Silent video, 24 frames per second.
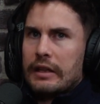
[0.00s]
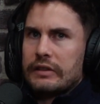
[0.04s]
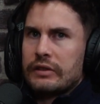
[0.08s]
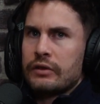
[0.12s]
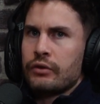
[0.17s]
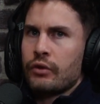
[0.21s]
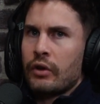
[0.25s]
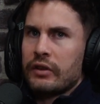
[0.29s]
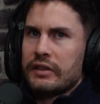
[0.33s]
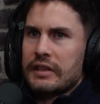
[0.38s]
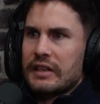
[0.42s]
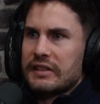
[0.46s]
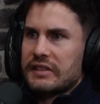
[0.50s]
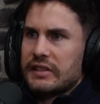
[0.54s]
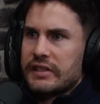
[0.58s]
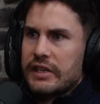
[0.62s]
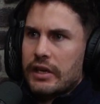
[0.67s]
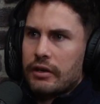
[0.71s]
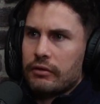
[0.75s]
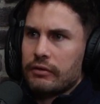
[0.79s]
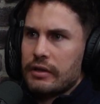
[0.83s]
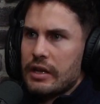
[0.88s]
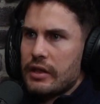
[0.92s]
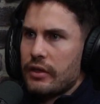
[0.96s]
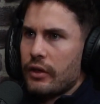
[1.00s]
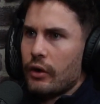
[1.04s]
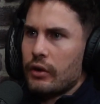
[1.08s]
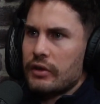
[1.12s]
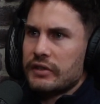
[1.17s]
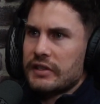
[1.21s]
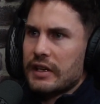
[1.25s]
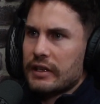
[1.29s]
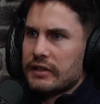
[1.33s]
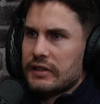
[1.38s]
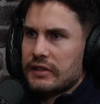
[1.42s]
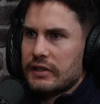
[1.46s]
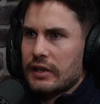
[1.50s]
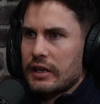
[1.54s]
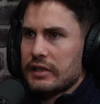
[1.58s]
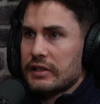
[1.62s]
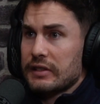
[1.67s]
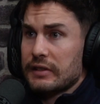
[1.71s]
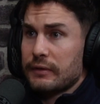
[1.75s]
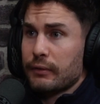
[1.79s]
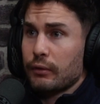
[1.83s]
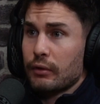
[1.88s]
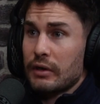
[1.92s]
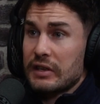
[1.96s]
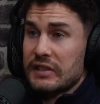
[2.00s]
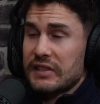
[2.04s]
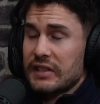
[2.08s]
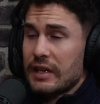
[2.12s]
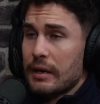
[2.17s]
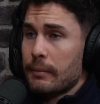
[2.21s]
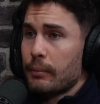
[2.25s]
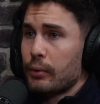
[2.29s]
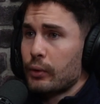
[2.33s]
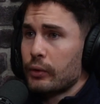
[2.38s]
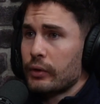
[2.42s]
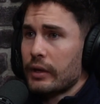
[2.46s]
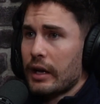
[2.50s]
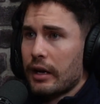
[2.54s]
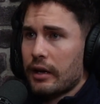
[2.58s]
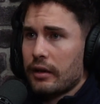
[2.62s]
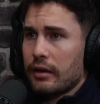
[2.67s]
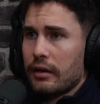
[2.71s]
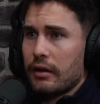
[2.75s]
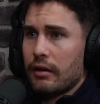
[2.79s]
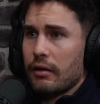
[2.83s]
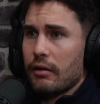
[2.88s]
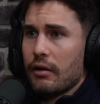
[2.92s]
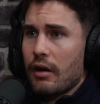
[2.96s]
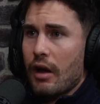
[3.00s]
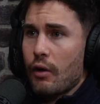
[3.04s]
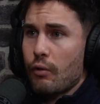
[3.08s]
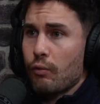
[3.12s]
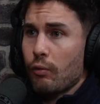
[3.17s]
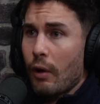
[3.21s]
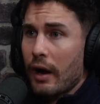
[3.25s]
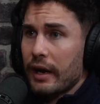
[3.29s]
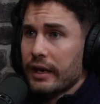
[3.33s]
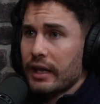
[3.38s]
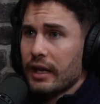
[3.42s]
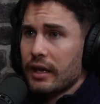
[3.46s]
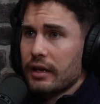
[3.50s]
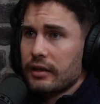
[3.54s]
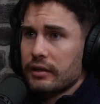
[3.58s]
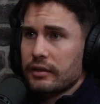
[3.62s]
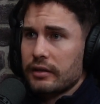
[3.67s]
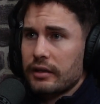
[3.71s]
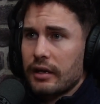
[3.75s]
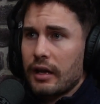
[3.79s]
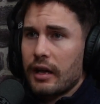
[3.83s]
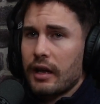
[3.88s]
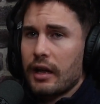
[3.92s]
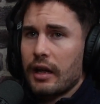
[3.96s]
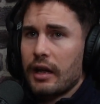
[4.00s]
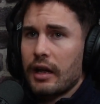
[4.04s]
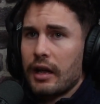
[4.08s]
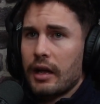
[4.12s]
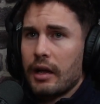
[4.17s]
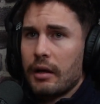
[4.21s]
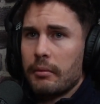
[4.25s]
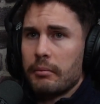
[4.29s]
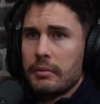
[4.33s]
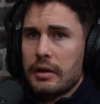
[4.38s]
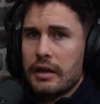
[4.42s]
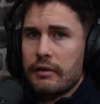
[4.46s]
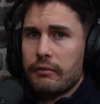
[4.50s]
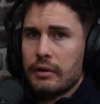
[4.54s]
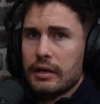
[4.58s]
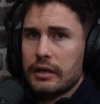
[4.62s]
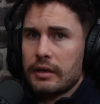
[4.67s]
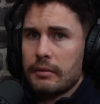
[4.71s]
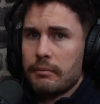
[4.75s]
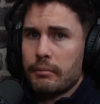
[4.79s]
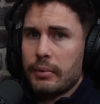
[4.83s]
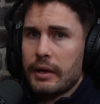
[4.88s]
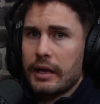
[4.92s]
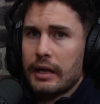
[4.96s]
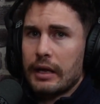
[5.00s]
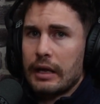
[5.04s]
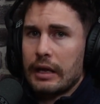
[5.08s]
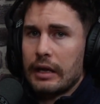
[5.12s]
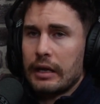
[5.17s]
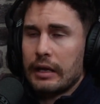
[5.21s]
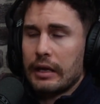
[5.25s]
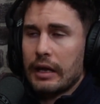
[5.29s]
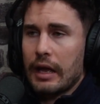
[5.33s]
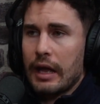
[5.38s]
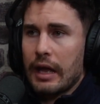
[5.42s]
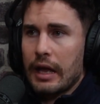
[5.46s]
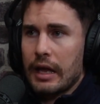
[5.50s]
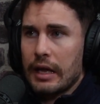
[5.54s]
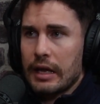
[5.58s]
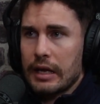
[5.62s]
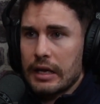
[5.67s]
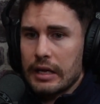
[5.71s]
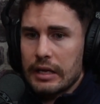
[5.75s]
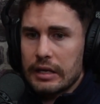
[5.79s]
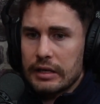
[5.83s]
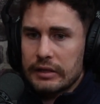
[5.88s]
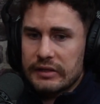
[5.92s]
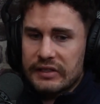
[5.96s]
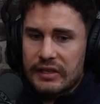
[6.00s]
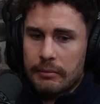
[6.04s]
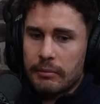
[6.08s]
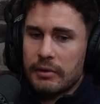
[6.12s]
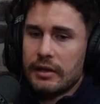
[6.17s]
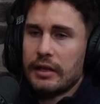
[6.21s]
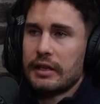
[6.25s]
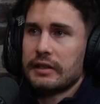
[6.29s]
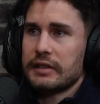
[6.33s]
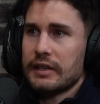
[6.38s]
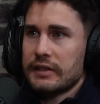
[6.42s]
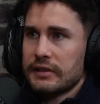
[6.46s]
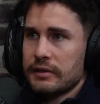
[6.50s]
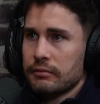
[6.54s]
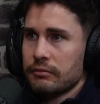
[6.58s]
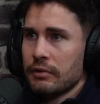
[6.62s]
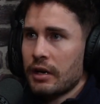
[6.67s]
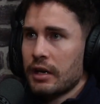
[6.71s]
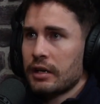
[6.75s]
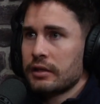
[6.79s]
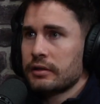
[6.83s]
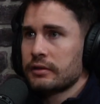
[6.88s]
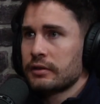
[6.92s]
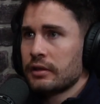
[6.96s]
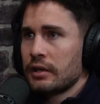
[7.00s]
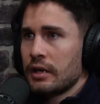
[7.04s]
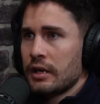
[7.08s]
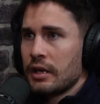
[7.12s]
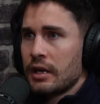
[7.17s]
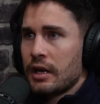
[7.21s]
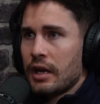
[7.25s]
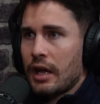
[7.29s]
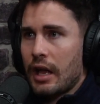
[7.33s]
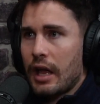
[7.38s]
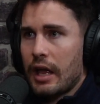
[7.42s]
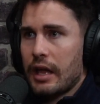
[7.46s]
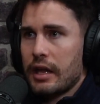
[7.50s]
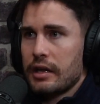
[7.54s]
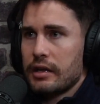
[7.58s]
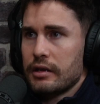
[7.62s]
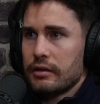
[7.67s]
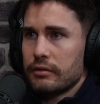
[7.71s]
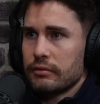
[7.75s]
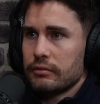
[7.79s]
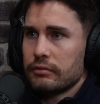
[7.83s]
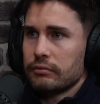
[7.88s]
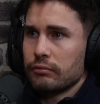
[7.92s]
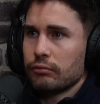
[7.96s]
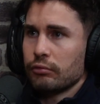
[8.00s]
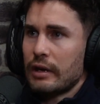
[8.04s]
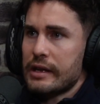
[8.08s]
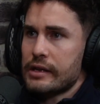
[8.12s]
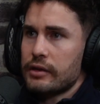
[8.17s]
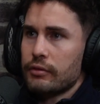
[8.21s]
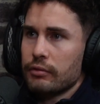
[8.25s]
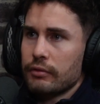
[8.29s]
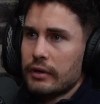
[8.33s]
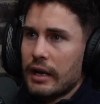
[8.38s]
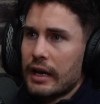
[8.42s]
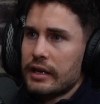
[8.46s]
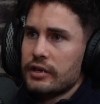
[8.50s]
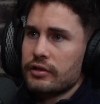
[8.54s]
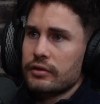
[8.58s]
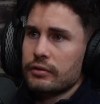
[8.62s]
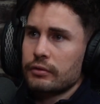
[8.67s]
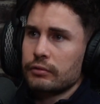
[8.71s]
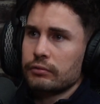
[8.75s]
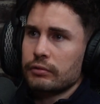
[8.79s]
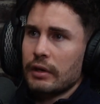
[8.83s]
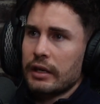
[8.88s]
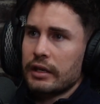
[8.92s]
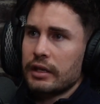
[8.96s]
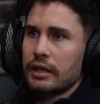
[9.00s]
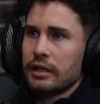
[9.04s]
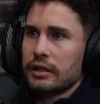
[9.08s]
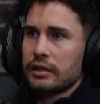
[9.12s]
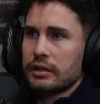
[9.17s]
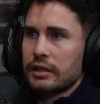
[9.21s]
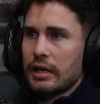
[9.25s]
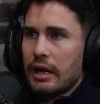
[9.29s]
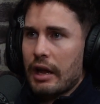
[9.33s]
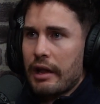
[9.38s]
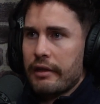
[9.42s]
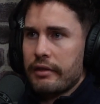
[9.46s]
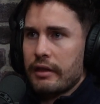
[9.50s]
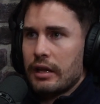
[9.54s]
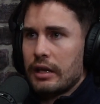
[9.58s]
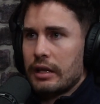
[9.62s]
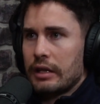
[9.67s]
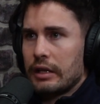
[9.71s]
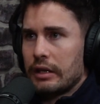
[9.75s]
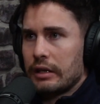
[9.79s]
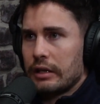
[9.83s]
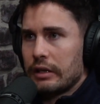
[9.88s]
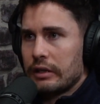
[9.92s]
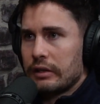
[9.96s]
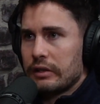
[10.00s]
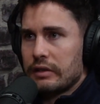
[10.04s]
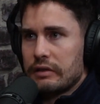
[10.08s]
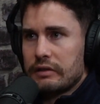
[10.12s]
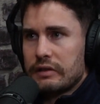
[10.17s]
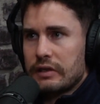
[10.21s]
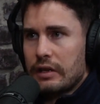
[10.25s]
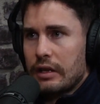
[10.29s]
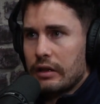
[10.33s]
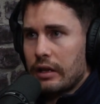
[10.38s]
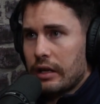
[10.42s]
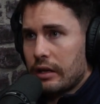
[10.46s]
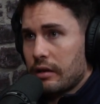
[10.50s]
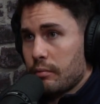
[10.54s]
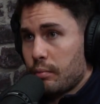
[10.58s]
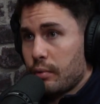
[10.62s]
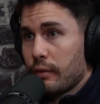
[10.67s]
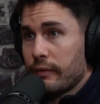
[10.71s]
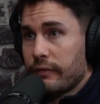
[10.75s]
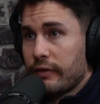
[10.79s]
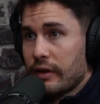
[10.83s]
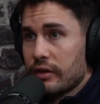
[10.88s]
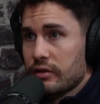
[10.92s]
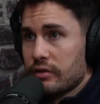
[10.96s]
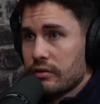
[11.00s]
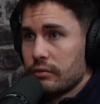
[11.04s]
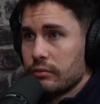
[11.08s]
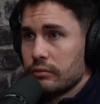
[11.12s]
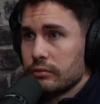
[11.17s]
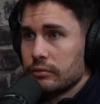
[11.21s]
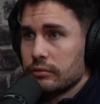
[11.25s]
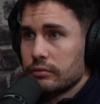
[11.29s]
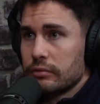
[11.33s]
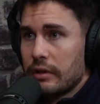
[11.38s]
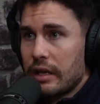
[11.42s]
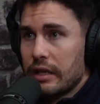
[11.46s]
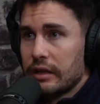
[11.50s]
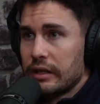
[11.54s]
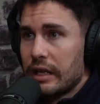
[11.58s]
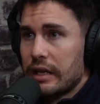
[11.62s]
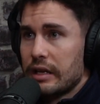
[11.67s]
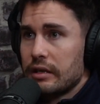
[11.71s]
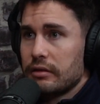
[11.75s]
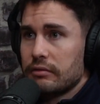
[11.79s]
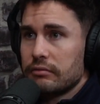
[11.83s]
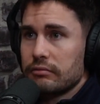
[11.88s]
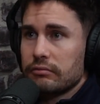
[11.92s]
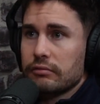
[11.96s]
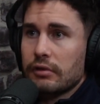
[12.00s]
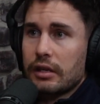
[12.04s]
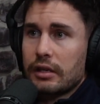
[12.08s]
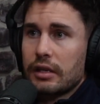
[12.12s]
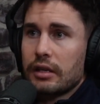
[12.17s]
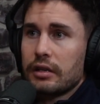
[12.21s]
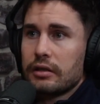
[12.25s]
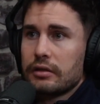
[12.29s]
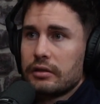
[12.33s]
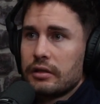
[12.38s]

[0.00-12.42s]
not necessarily those exercises. For example, like a runner, if we compare someone that doesn't run, a recreational runner, and then like a professional elite runner,